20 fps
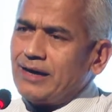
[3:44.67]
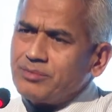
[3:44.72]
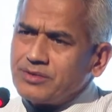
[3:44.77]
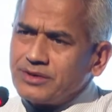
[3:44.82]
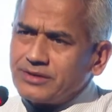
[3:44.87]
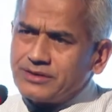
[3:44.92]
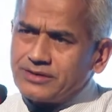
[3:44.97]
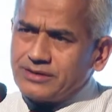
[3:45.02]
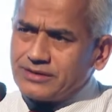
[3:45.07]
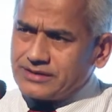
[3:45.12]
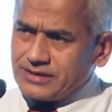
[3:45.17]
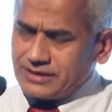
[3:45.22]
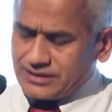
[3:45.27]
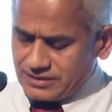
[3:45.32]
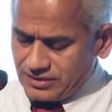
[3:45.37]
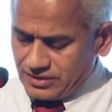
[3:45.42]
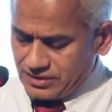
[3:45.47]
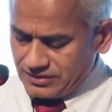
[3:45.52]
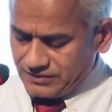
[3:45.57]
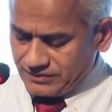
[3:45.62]
not gonna take
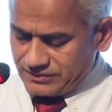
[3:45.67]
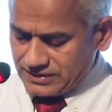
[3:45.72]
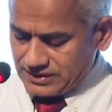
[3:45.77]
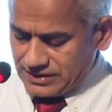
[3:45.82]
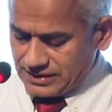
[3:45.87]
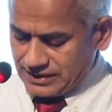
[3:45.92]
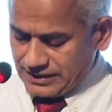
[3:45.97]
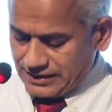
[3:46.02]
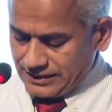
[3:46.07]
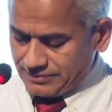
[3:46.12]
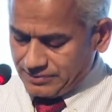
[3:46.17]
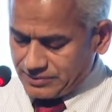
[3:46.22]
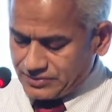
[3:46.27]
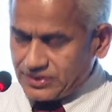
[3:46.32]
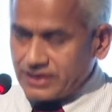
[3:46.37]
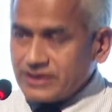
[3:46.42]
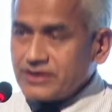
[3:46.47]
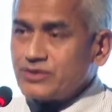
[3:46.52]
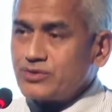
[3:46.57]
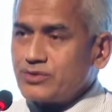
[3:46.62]
a lot of time
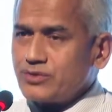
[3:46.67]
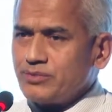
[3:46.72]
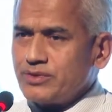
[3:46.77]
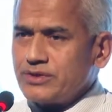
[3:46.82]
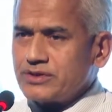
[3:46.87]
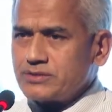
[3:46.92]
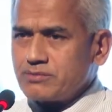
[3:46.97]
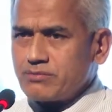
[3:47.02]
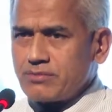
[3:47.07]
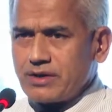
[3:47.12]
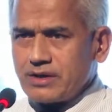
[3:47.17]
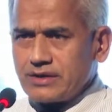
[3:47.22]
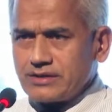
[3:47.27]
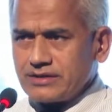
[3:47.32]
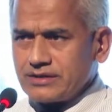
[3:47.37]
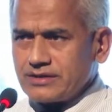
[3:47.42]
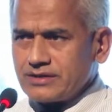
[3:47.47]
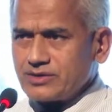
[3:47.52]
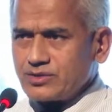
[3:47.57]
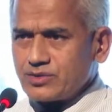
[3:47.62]
trying to be smart
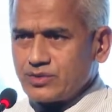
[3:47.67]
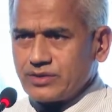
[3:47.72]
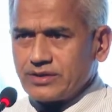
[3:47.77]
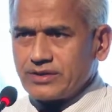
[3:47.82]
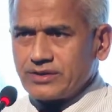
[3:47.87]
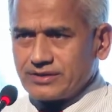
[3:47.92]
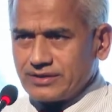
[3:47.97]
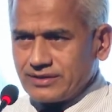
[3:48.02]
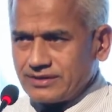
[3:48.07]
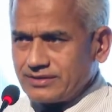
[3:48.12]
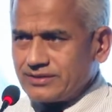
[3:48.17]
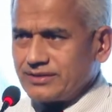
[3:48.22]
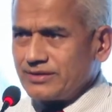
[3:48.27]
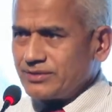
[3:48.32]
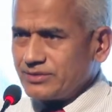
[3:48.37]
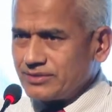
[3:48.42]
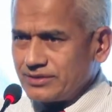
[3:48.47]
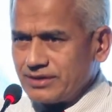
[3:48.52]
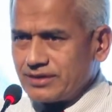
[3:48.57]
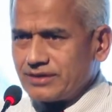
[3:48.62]
in showing that
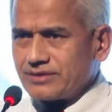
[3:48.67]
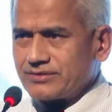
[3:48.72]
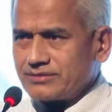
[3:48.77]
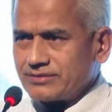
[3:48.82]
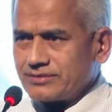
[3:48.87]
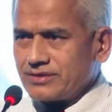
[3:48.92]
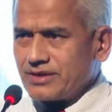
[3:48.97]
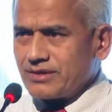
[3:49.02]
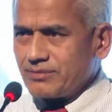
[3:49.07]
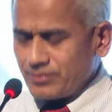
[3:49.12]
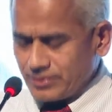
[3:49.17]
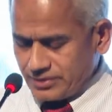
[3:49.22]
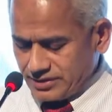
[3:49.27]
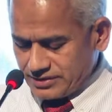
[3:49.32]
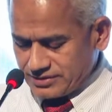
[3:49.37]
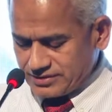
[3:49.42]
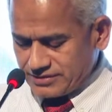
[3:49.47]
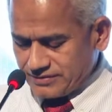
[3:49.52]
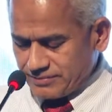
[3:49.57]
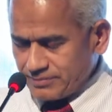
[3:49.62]
there are
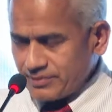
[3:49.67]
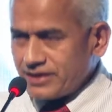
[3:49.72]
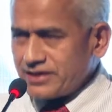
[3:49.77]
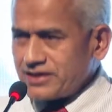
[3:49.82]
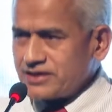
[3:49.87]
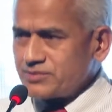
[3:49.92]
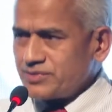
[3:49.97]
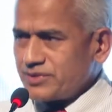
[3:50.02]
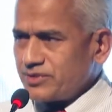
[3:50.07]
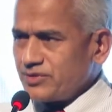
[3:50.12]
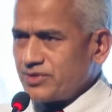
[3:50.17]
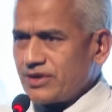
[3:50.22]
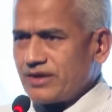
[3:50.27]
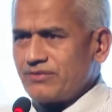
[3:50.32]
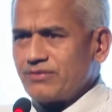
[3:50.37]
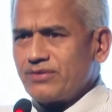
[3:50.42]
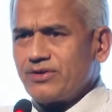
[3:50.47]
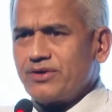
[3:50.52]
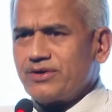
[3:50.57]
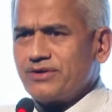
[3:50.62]
components of management. You
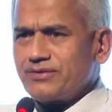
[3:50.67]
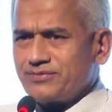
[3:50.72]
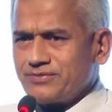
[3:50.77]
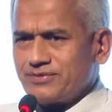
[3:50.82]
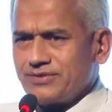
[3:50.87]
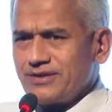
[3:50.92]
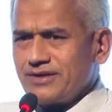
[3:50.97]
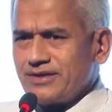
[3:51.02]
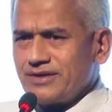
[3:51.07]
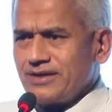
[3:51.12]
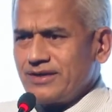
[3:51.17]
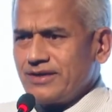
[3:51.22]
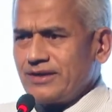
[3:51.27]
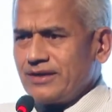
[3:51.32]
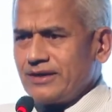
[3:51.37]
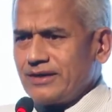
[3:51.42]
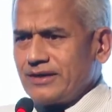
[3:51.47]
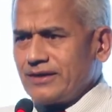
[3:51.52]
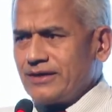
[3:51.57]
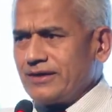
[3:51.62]
have a lot of
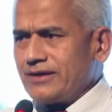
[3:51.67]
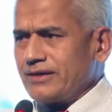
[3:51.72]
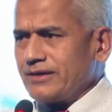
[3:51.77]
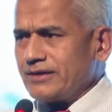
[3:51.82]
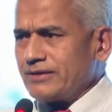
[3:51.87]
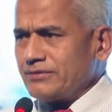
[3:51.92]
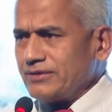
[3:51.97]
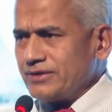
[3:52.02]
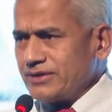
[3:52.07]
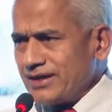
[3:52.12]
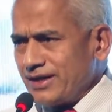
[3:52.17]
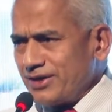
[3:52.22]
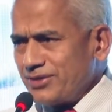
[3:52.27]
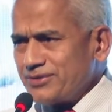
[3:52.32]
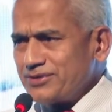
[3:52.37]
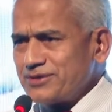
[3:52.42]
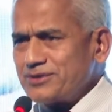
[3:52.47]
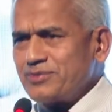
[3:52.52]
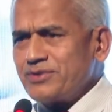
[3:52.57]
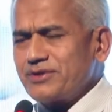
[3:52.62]

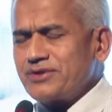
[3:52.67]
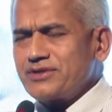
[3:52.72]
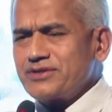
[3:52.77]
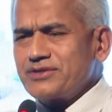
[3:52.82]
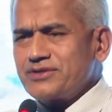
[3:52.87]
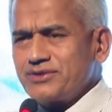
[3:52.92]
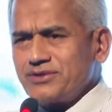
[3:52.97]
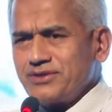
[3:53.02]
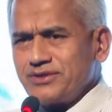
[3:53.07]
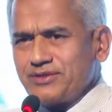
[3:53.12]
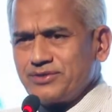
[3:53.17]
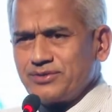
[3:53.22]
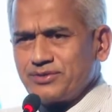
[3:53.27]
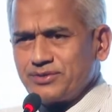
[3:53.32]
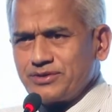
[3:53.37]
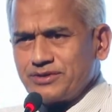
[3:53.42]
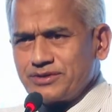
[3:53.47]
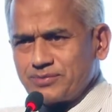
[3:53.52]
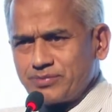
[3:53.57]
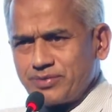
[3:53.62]
renowned speakers today
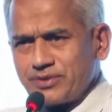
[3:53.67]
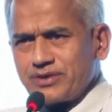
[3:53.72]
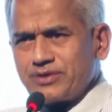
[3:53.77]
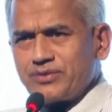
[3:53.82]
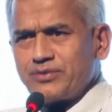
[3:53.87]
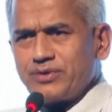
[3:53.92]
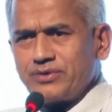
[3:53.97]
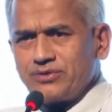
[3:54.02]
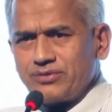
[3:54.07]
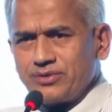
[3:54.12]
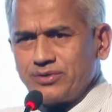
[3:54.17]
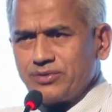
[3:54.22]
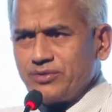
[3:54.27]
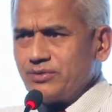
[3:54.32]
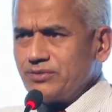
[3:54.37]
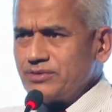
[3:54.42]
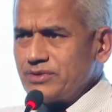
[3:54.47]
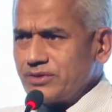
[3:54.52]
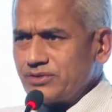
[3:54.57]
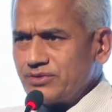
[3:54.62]
to speak with
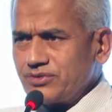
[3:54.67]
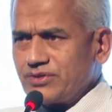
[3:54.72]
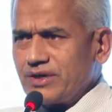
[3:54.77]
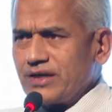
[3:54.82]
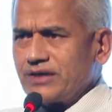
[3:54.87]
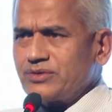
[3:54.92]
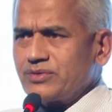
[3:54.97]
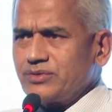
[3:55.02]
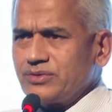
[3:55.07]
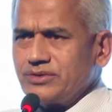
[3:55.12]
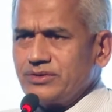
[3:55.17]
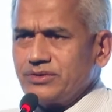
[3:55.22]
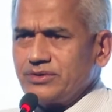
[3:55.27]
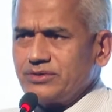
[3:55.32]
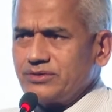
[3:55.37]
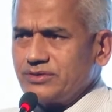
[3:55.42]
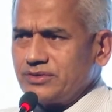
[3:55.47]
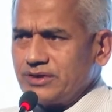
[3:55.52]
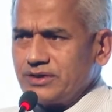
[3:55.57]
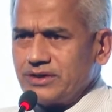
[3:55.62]
you, interact with you
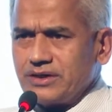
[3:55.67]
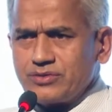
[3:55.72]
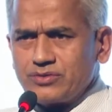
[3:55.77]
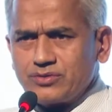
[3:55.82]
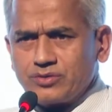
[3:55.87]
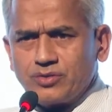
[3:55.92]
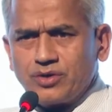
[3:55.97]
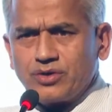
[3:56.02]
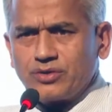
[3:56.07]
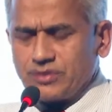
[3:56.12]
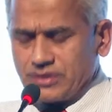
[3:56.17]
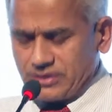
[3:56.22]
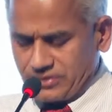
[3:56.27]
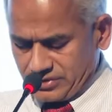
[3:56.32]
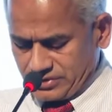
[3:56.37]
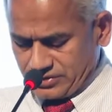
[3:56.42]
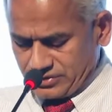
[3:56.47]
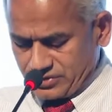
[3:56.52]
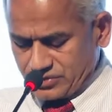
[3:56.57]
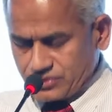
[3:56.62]
today and tomorrow. I
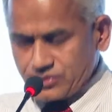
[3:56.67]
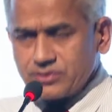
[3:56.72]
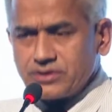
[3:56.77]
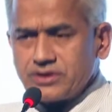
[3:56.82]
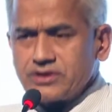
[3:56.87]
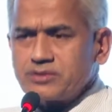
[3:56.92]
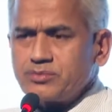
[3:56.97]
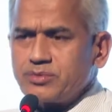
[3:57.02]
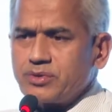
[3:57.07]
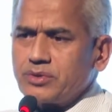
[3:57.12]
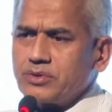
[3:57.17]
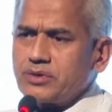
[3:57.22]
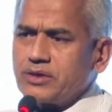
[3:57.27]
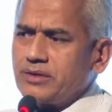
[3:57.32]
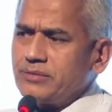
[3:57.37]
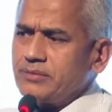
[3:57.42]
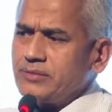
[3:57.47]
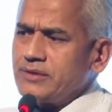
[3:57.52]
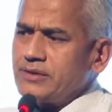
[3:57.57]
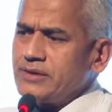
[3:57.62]
think it's 2 days
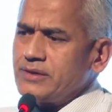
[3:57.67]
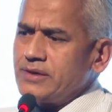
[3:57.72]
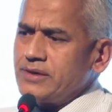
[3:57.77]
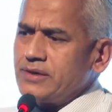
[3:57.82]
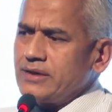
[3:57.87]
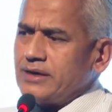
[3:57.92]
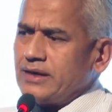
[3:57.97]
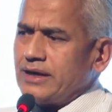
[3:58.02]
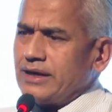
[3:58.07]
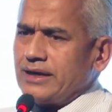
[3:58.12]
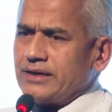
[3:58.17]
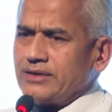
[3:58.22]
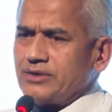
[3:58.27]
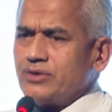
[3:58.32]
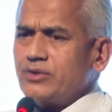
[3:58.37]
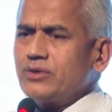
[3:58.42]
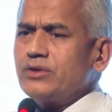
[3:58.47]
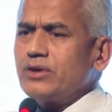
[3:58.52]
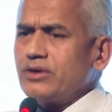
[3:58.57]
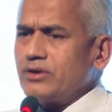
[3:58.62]
program. And
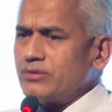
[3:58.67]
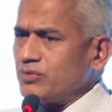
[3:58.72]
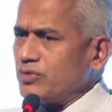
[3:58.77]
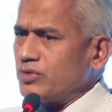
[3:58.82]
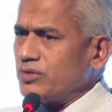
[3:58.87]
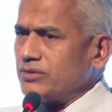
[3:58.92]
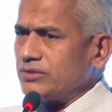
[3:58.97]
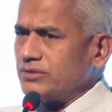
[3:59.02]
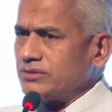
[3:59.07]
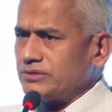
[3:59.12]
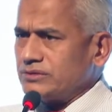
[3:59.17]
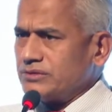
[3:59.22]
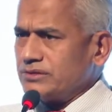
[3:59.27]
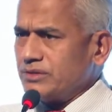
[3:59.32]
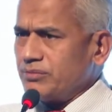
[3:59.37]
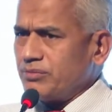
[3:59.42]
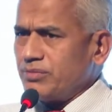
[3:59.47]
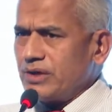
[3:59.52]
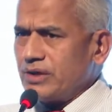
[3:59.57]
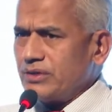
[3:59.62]
you'll learn more
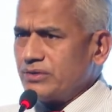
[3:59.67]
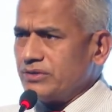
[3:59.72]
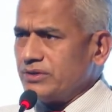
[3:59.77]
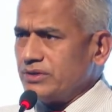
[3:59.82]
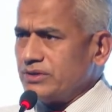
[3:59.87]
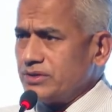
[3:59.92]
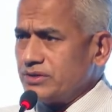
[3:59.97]
about the